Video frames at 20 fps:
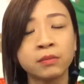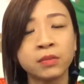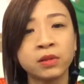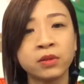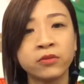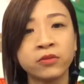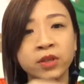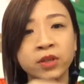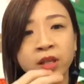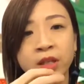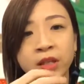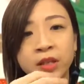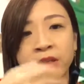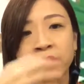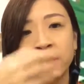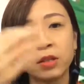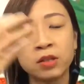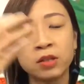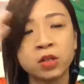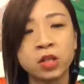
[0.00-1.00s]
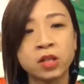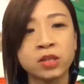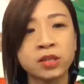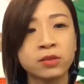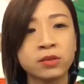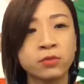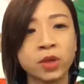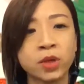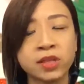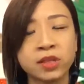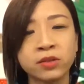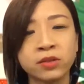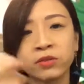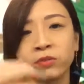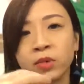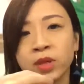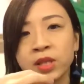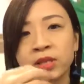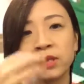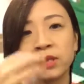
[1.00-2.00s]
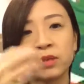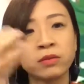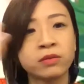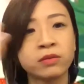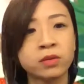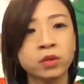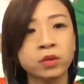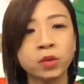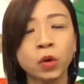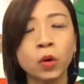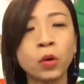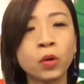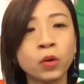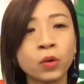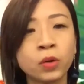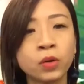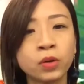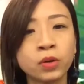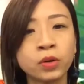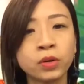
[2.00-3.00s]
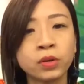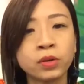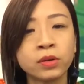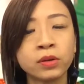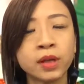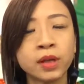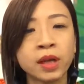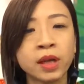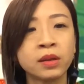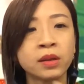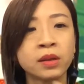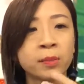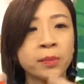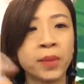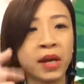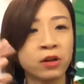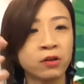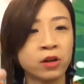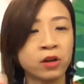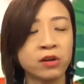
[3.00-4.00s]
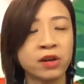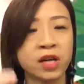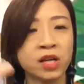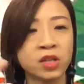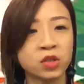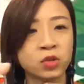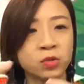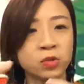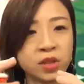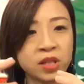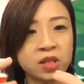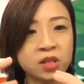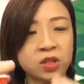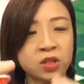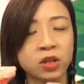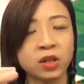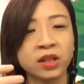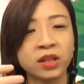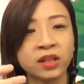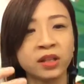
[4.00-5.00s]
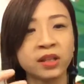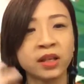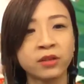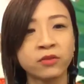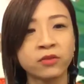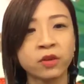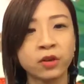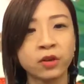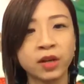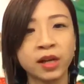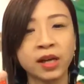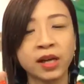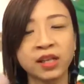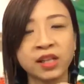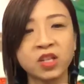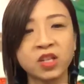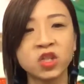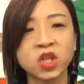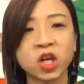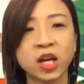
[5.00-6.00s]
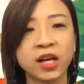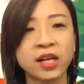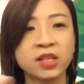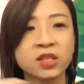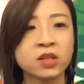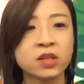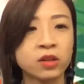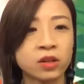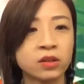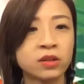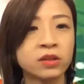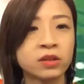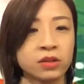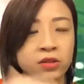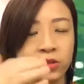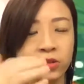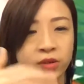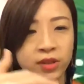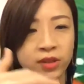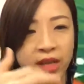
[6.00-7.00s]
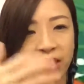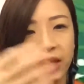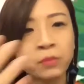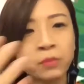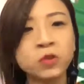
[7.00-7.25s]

If they need just one tone, then the background has to be solid enough or energized, or to get them